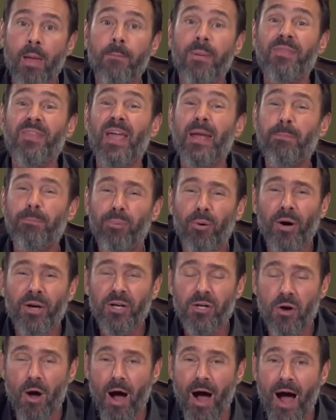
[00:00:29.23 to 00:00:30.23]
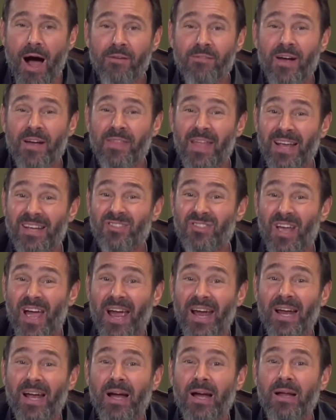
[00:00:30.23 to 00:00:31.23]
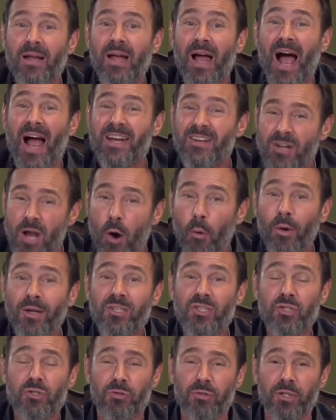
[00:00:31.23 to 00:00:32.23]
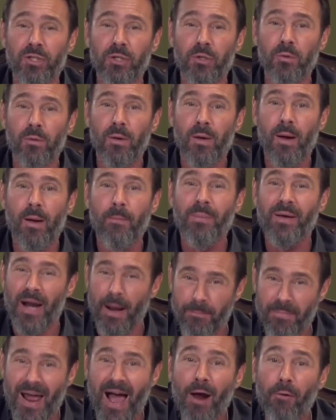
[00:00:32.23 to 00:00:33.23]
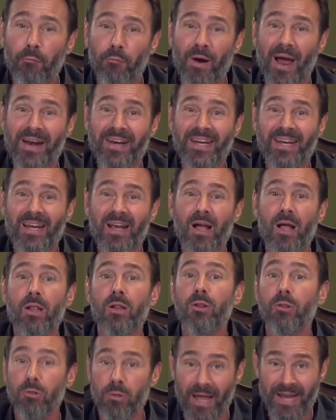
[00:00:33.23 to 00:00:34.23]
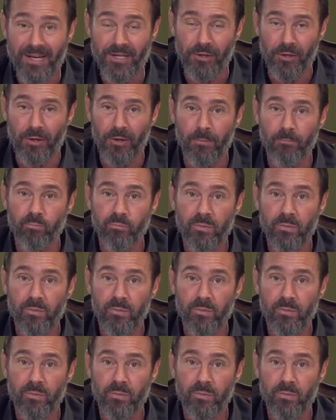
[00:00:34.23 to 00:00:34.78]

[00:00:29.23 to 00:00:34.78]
but they put it off and they say, I know it's true, but I'm not ready later.